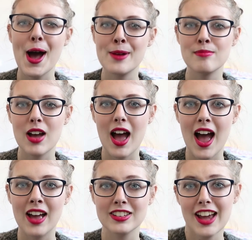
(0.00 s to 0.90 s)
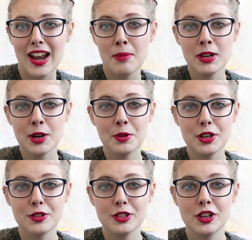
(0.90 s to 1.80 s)
um, and yeah let me know
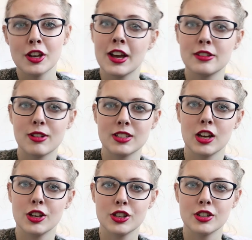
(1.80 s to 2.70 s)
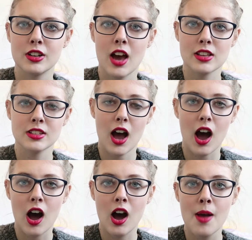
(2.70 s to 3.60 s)
what your new year's resolutions
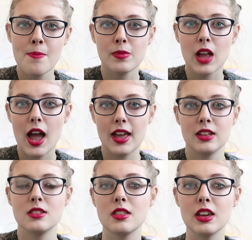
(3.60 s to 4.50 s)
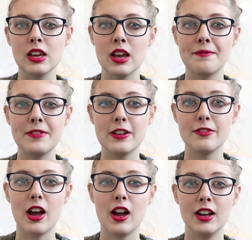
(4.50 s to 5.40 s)
are in the
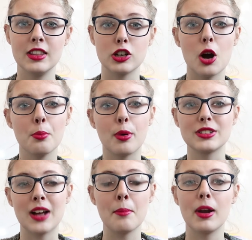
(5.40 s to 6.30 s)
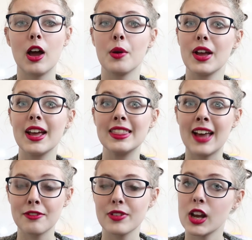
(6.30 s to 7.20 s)
in the comment box down below in
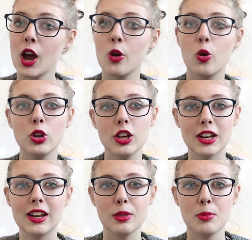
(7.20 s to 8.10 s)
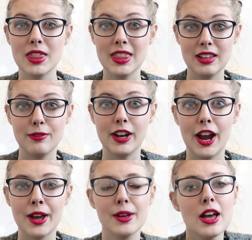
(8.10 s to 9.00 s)
that video or you can leave them in this
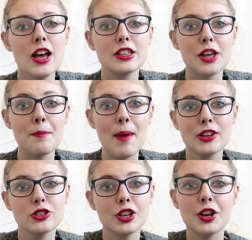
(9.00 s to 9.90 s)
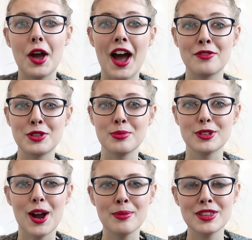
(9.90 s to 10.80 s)
video so make sure you have
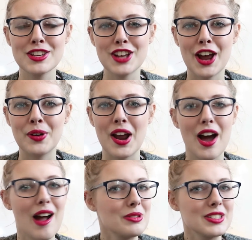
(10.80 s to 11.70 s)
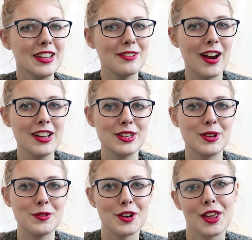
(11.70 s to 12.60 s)
subscribed to this channel and i will see you very
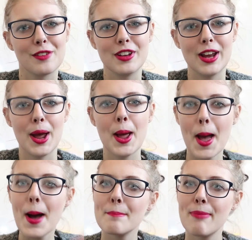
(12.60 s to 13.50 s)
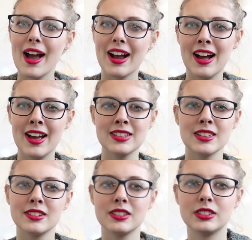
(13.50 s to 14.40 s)
soon for another video bye
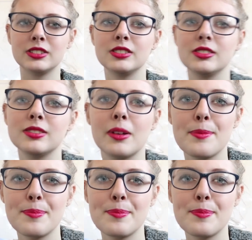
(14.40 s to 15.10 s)
guys